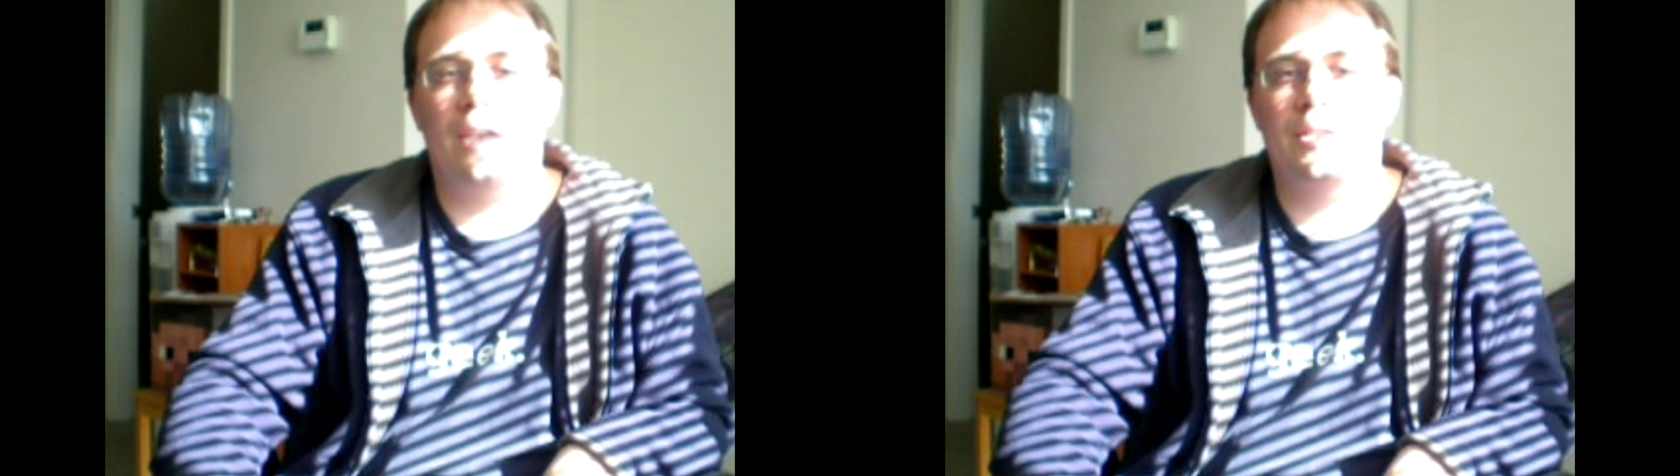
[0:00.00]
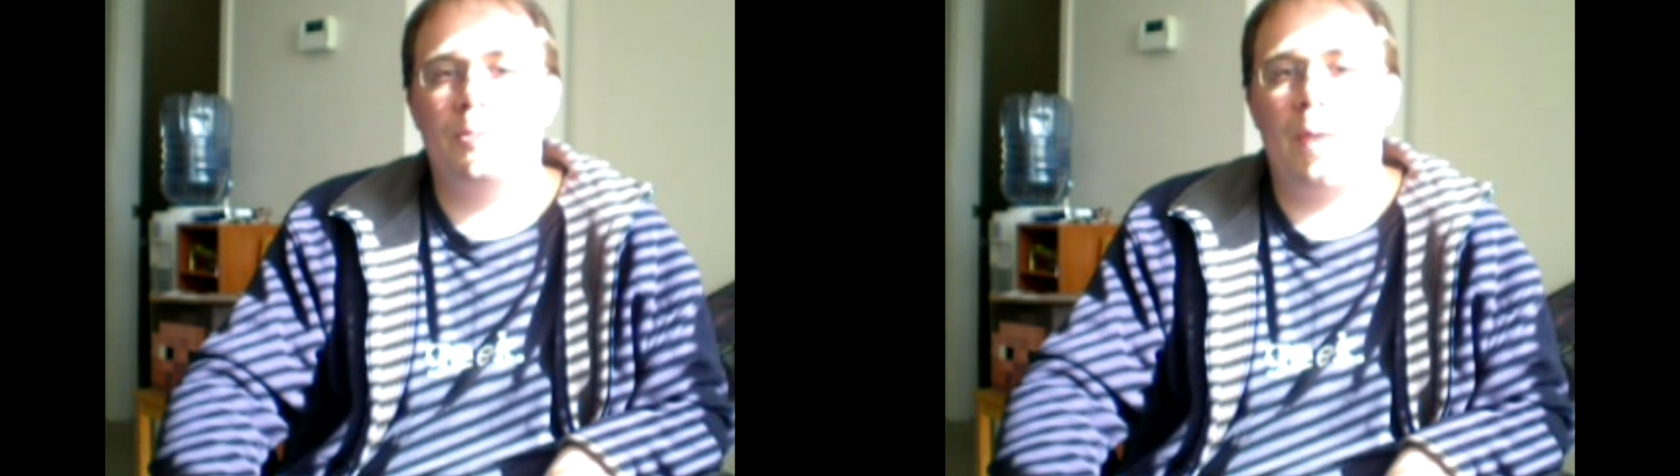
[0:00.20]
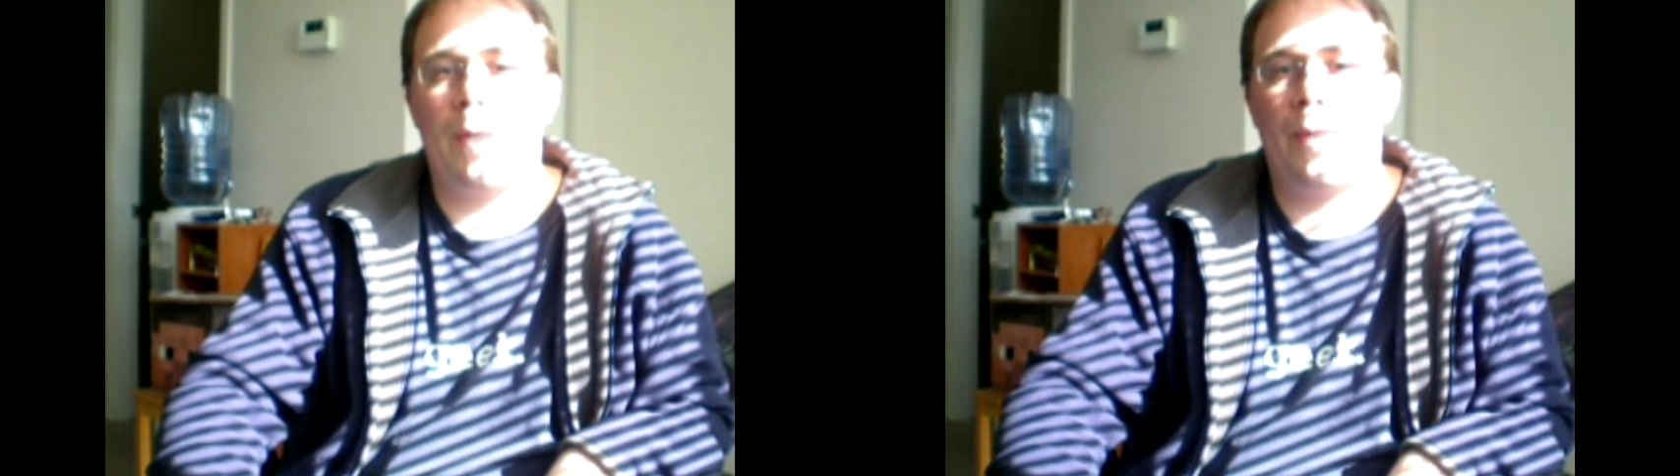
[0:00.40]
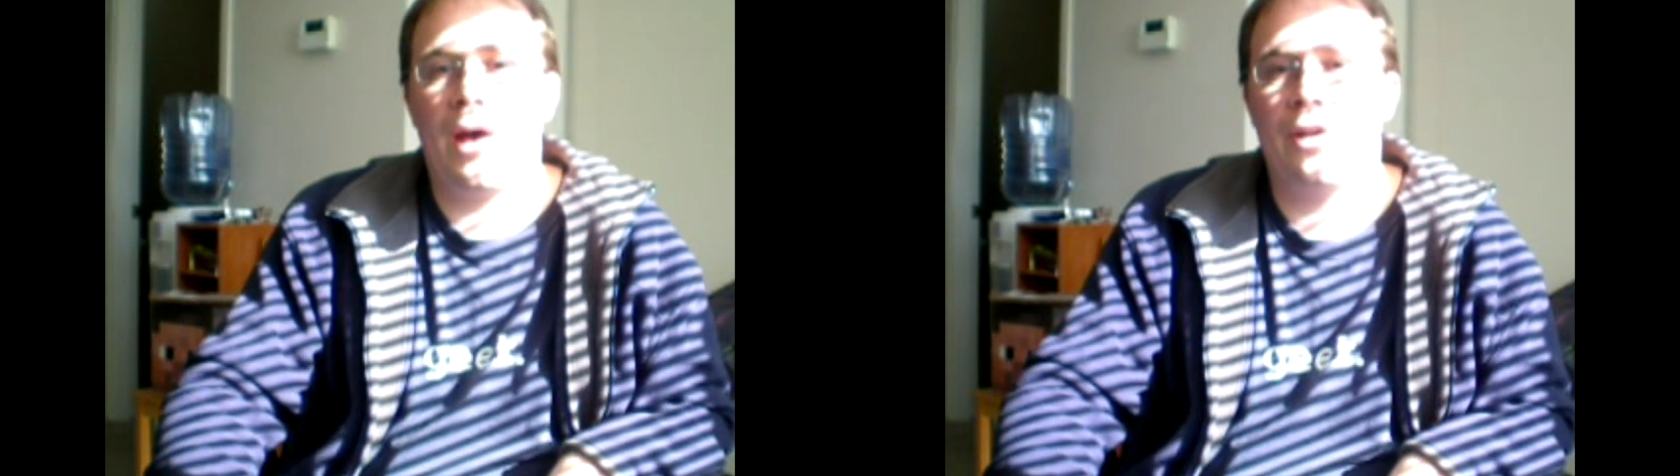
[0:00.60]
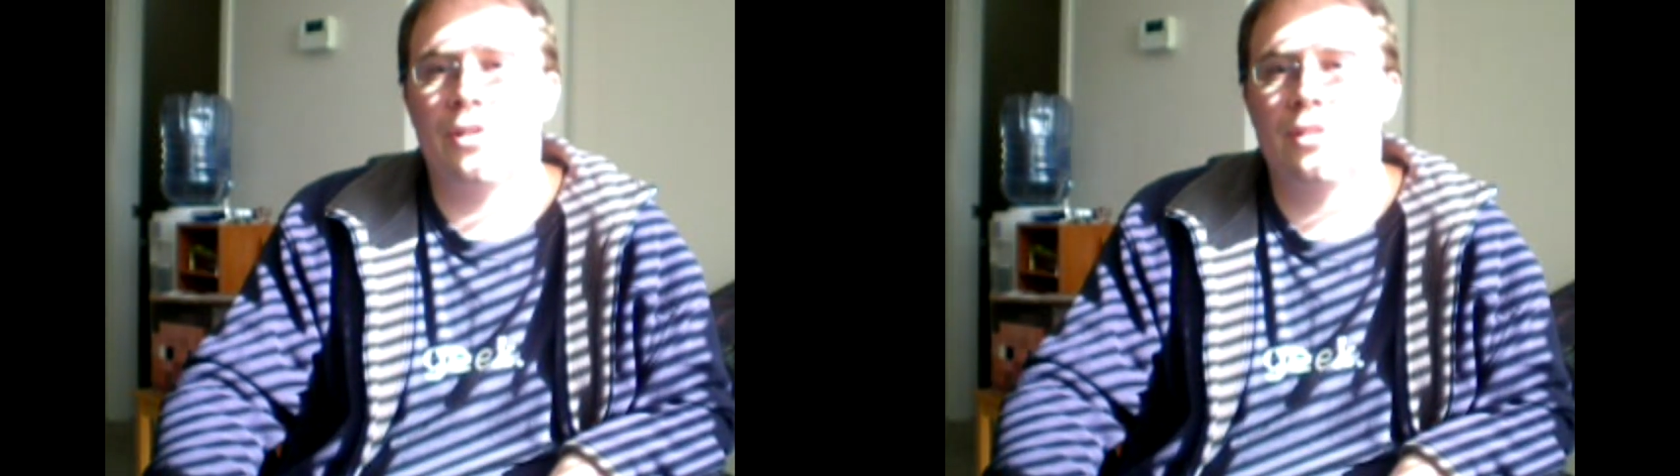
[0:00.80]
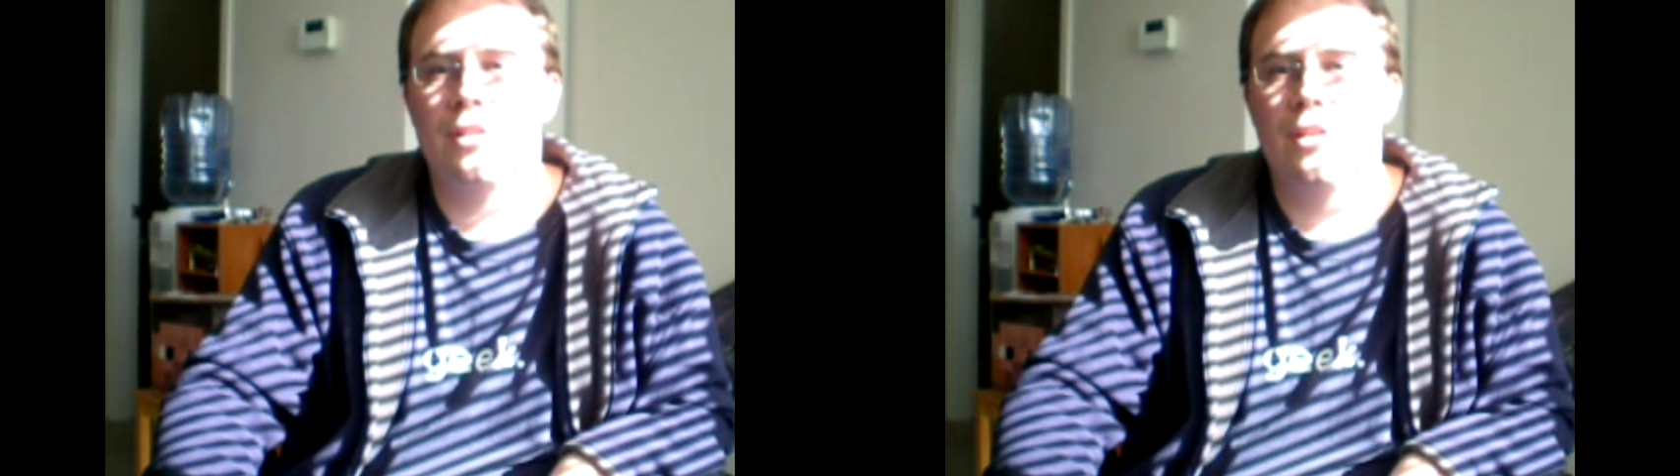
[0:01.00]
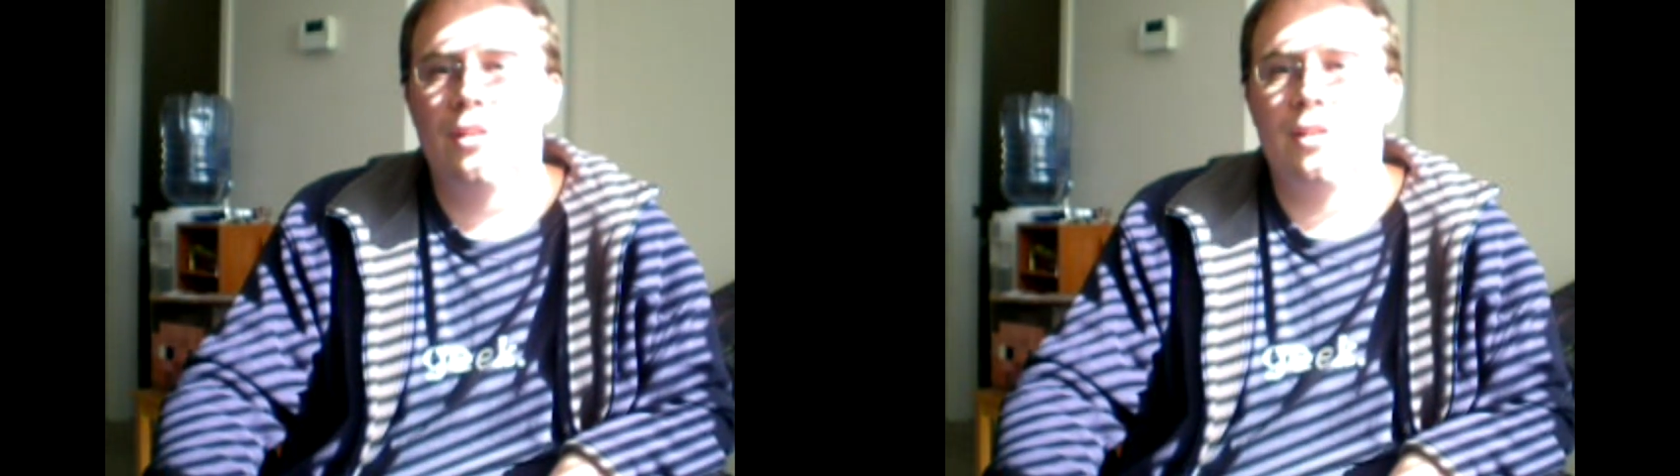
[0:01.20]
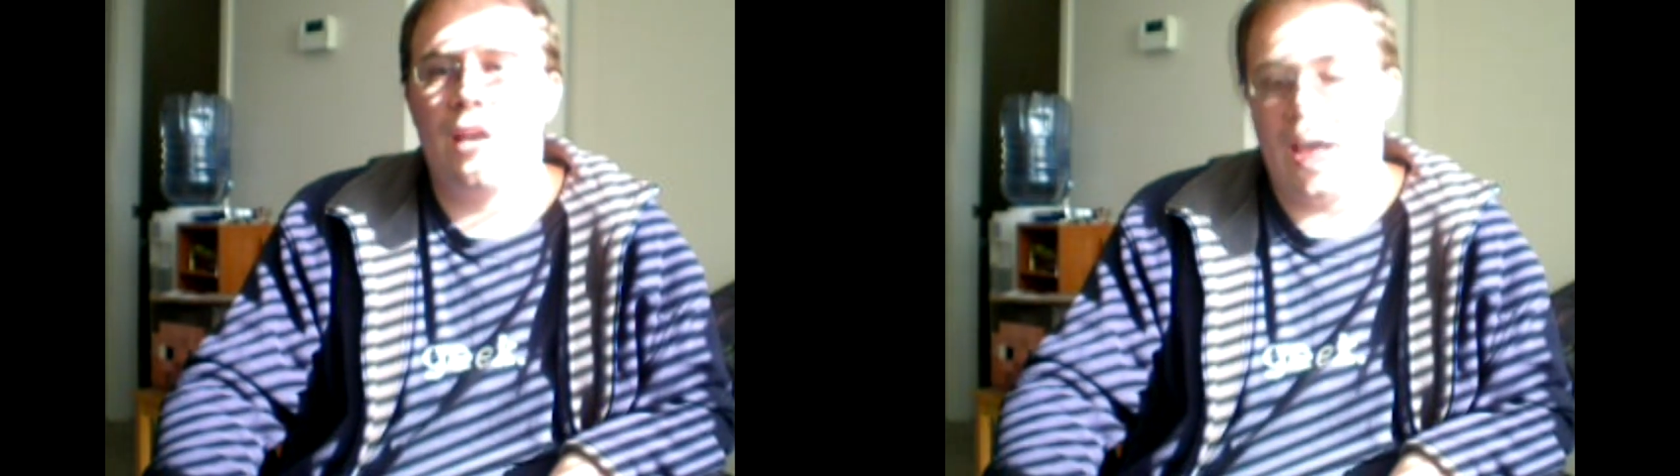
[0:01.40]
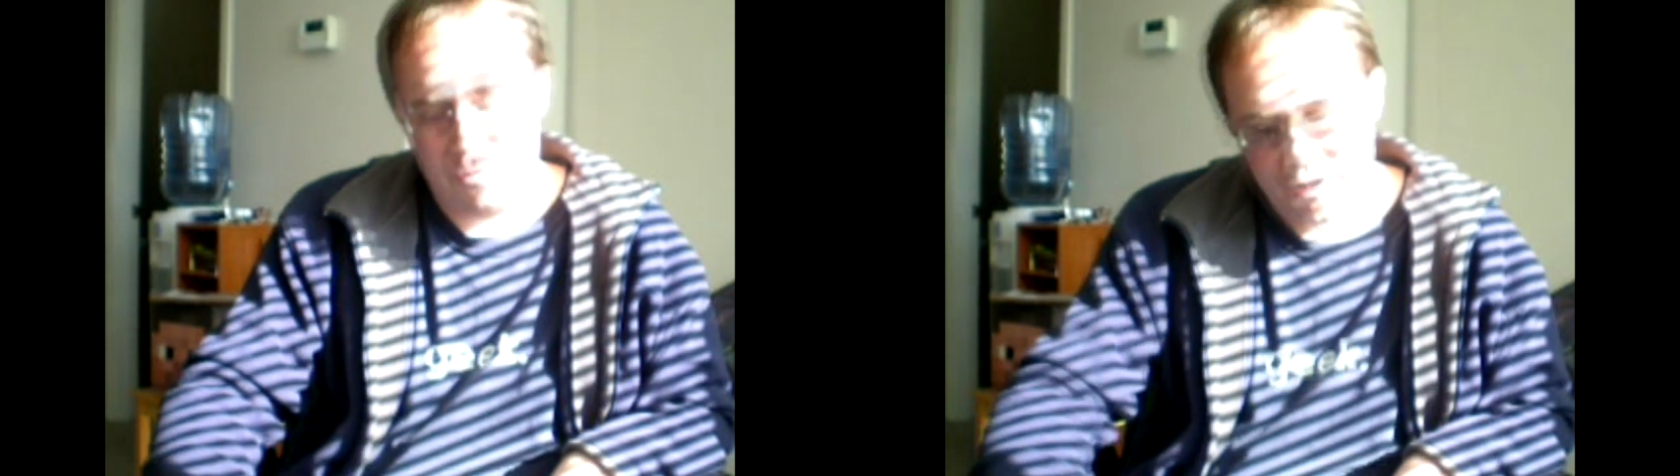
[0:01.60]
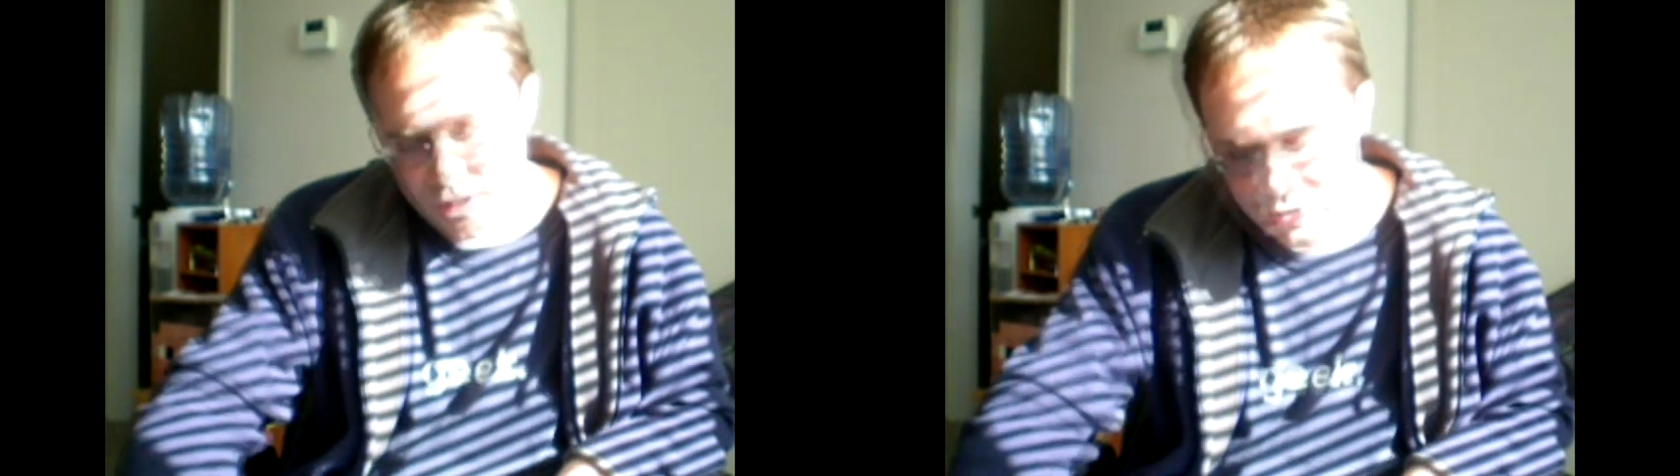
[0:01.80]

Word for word: custom map panel. I have a